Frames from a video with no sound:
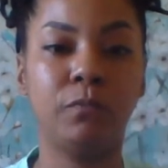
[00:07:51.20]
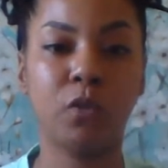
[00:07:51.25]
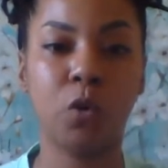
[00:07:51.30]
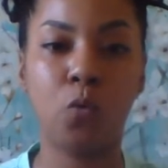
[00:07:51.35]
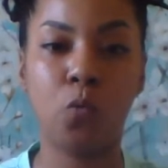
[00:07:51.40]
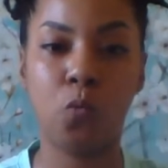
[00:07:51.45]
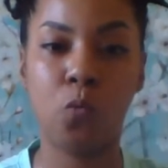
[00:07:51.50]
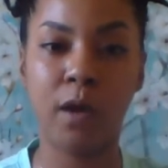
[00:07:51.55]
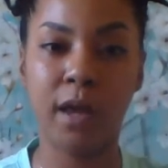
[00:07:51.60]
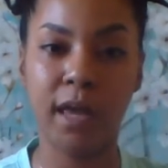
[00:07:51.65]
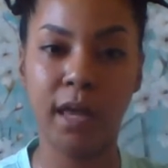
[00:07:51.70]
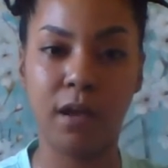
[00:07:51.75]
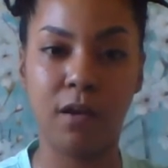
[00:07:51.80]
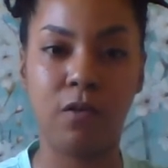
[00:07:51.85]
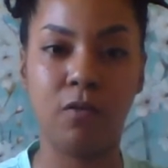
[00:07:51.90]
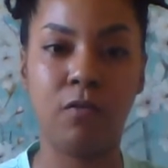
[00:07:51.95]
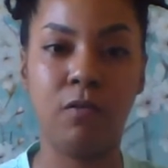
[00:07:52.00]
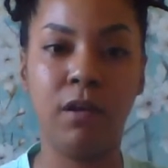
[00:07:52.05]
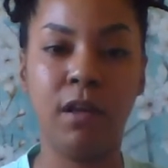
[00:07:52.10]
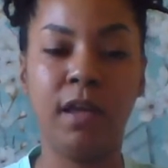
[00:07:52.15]

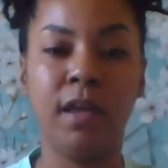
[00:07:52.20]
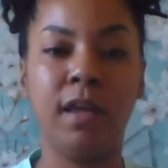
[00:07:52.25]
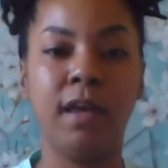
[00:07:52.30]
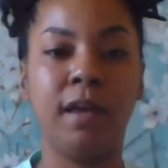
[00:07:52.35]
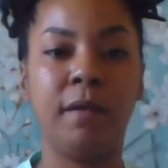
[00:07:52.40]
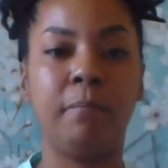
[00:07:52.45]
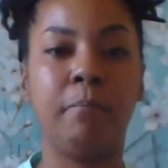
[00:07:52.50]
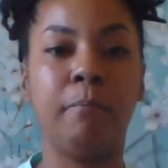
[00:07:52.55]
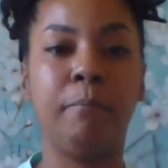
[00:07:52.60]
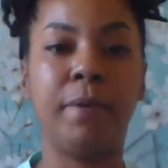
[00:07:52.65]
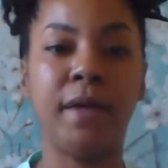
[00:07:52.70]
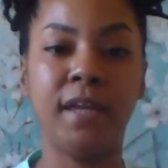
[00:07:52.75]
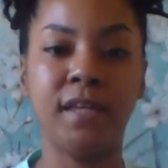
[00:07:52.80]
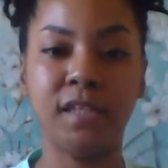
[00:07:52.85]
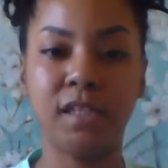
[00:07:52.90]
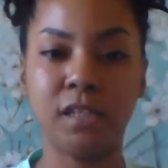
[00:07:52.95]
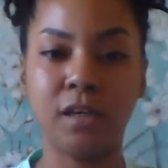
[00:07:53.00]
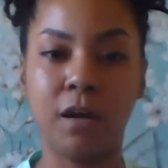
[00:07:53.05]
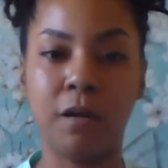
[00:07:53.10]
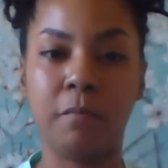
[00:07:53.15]
Well,
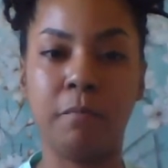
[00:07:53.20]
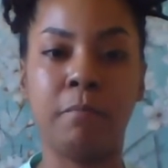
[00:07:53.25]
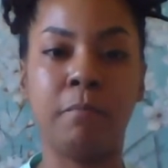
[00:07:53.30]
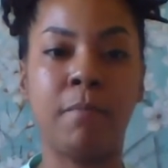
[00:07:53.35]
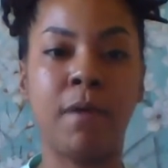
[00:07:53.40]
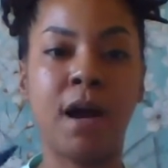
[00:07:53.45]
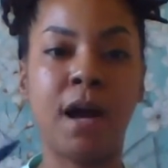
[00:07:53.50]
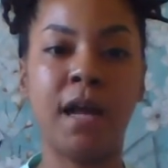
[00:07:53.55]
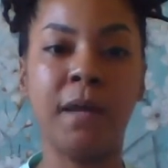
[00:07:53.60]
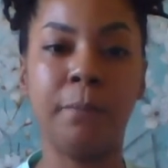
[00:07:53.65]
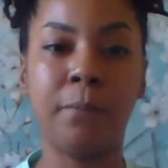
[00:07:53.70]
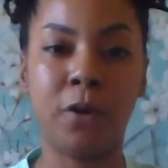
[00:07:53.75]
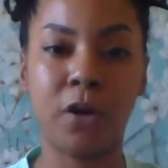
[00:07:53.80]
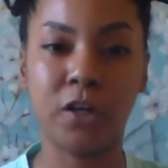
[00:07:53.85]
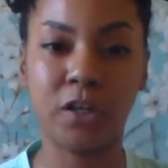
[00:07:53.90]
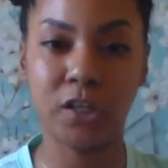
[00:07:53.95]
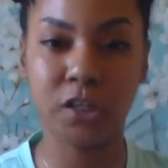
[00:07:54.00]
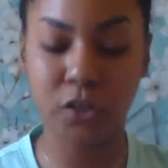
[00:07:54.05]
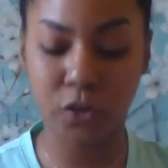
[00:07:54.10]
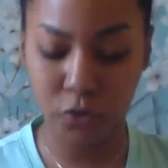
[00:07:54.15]
based on my
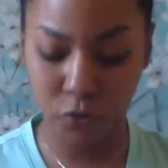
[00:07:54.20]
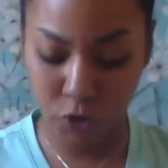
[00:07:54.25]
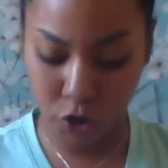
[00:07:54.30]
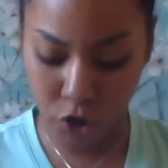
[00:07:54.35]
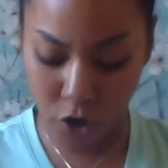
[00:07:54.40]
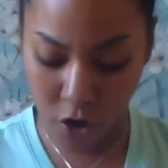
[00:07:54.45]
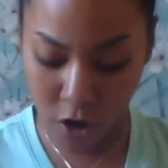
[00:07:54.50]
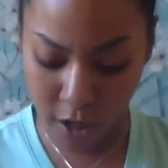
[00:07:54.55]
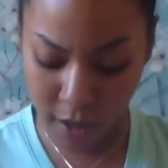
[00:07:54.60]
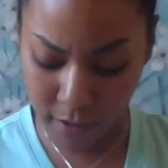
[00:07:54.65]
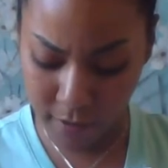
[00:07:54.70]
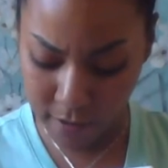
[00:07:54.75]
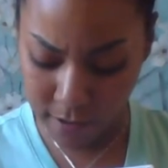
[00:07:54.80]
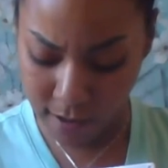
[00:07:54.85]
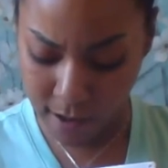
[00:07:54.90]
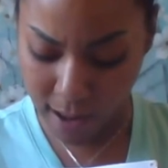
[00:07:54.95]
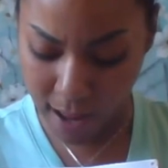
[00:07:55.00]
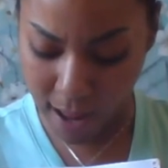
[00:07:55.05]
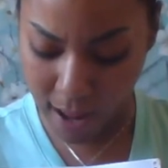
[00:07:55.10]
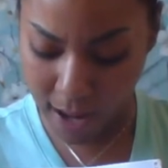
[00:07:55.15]
personal chart,
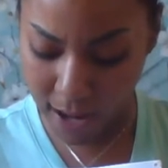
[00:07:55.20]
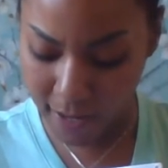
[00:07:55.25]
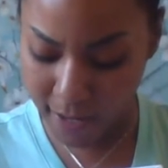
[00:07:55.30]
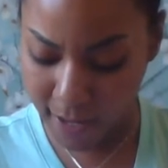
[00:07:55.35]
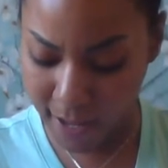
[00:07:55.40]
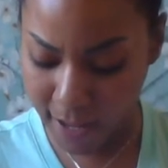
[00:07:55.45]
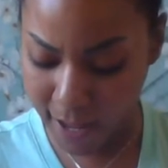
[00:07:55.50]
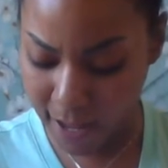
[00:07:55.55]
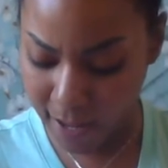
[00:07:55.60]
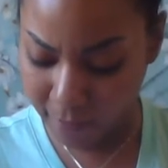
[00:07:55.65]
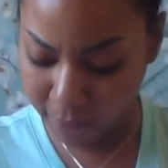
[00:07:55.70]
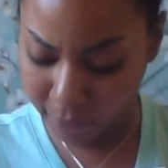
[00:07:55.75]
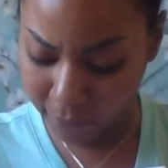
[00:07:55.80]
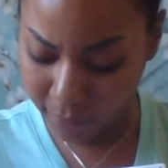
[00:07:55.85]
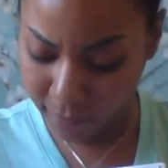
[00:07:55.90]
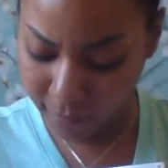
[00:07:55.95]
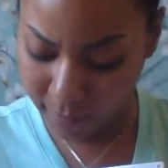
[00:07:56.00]
I have